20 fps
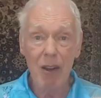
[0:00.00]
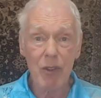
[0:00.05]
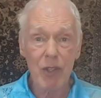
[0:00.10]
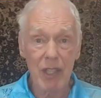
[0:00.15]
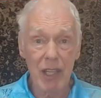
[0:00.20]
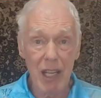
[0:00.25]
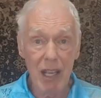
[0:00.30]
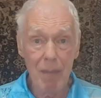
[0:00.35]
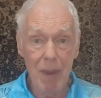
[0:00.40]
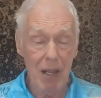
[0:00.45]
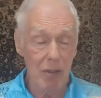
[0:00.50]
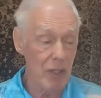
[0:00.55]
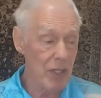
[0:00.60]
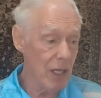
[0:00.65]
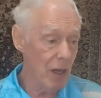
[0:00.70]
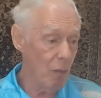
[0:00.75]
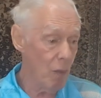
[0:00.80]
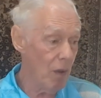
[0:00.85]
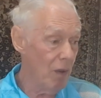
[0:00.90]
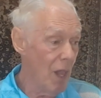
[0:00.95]
out an email
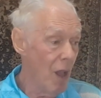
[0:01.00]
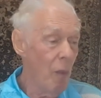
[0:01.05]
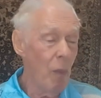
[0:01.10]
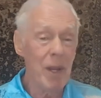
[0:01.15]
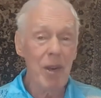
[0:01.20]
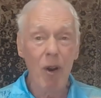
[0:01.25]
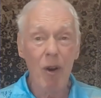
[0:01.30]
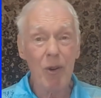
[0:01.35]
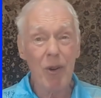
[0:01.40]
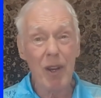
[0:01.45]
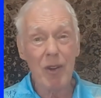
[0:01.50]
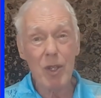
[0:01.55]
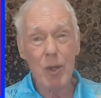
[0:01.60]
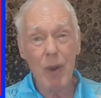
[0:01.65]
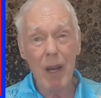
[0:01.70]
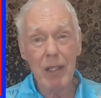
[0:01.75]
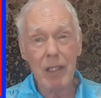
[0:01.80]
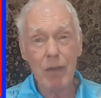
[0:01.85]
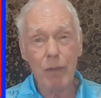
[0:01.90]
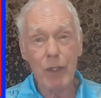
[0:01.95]
saying, well, we're not going
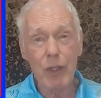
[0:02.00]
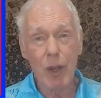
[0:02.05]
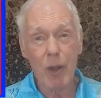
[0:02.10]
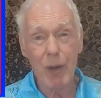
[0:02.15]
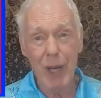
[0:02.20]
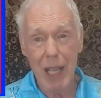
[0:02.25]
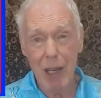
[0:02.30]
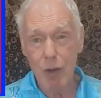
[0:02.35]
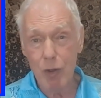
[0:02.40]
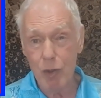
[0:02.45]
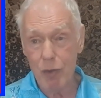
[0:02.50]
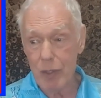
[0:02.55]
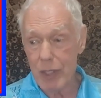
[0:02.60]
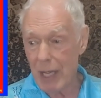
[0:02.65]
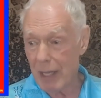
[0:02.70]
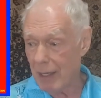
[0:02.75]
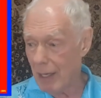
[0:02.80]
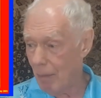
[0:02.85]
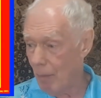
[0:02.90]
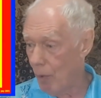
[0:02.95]
to ask for donations
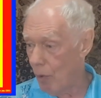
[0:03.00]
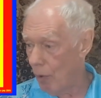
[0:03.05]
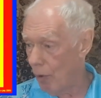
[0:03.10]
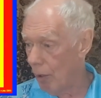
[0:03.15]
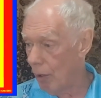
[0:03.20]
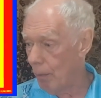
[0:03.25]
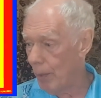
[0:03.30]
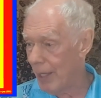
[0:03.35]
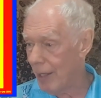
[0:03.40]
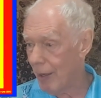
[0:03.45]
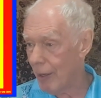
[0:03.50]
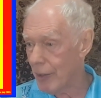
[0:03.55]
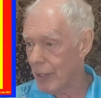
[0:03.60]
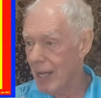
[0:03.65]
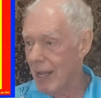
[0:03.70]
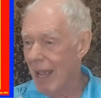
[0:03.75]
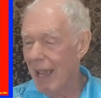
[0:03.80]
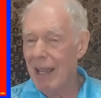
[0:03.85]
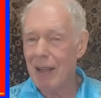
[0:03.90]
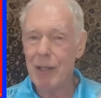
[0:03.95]
anymore because
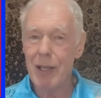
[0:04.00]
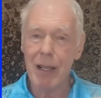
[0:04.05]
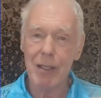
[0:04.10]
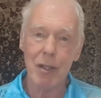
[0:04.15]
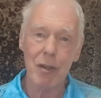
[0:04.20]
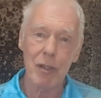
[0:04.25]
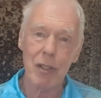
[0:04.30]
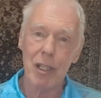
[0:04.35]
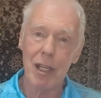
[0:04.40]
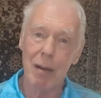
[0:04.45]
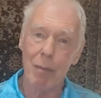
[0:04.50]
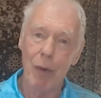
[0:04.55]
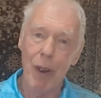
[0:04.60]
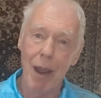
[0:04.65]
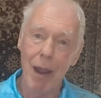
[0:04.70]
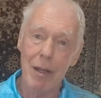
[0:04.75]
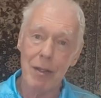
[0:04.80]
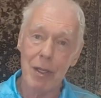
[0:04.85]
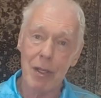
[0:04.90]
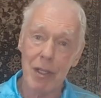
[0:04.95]
it doesn't seem
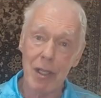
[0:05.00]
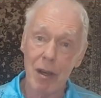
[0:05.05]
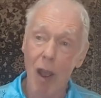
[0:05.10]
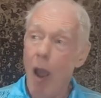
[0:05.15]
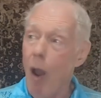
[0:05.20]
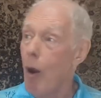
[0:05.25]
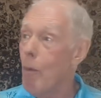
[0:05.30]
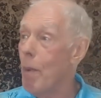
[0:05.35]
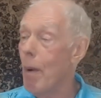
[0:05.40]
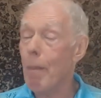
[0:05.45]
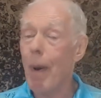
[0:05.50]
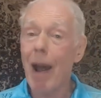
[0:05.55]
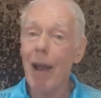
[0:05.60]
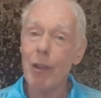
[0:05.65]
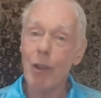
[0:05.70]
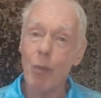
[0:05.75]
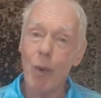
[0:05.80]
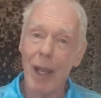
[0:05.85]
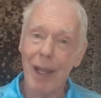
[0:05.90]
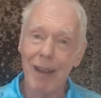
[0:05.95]
right, does it? Oh, but by
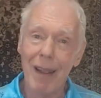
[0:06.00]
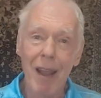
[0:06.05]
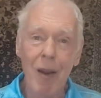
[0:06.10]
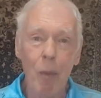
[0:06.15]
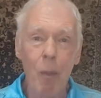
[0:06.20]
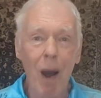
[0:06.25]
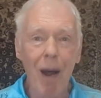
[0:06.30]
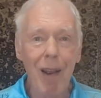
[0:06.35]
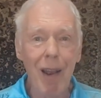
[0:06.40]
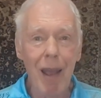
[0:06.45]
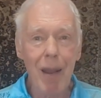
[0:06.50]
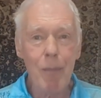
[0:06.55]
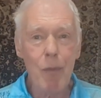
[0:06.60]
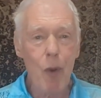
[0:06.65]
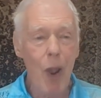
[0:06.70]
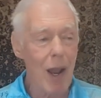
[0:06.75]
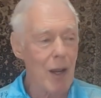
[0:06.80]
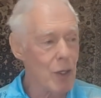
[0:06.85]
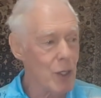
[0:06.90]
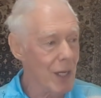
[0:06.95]
the way, while I'm
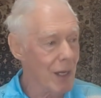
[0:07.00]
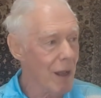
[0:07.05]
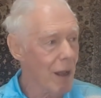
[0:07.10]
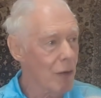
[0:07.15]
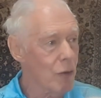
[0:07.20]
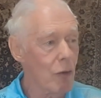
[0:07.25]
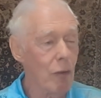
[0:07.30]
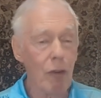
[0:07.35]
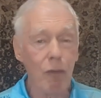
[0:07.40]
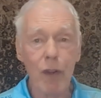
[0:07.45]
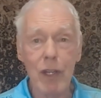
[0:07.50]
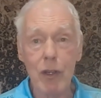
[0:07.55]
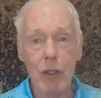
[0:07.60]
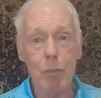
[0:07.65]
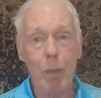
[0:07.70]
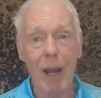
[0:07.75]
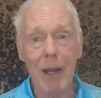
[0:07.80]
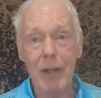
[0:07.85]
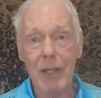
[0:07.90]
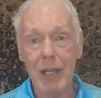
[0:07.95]
writing, I'll just finish
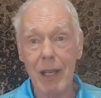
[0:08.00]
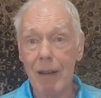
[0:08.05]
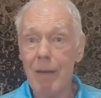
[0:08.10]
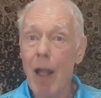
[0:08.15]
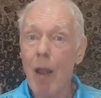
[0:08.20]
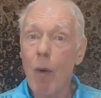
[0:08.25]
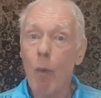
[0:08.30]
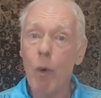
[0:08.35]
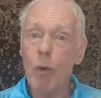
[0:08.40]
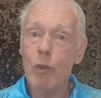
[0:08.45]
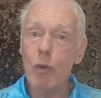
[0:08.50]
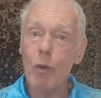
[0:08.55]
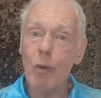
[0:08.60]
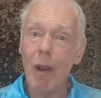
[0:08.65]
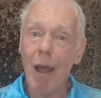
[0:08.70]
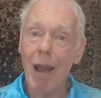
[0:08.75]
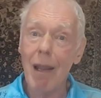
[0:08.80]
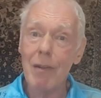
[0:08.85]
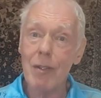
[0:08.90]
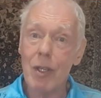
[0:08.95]
by saying, would you
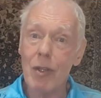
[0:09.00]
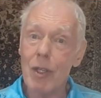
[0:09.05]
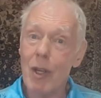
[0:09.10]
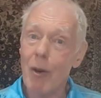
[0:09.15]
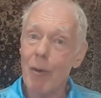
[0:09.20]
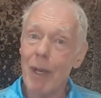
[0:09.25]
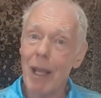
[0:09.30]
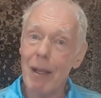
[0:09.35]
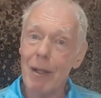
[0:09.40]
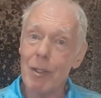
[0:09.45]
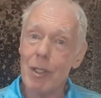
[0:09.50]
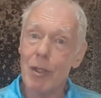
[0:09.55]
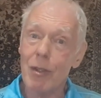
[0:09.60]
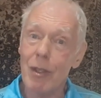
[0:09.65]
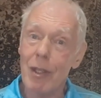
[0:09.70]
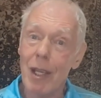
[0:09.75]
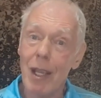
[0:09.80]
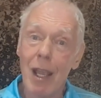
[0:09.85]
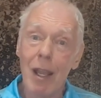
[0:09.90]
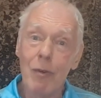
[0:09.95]
like to donate to
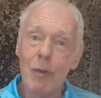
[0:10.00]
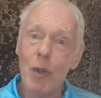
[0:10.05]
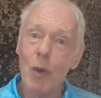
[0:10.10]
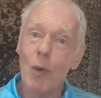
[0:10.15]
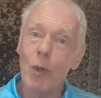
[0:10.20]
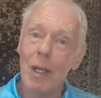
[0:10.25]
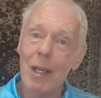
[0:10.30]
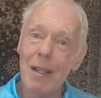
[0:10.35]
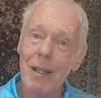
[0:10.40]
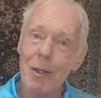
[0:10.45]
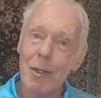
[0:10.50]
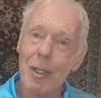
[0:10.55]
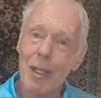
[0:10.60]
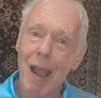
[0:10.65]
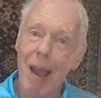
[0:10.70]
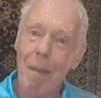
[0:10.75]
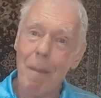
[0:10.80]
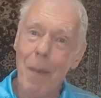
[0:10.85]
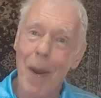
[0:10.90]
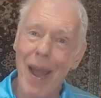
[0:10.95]
the New Leaders
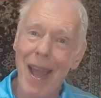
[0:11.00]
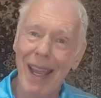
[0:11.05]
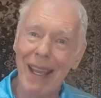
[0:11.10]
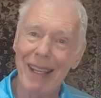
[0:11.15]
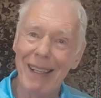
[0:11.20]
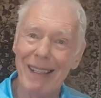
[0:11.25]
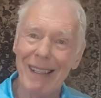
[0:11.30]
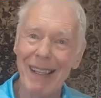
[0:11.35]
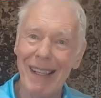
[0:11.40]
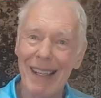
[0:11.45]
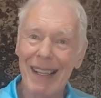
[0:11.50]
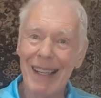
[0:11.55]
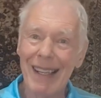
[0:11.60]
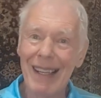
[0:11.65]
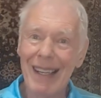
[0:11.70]
campaign?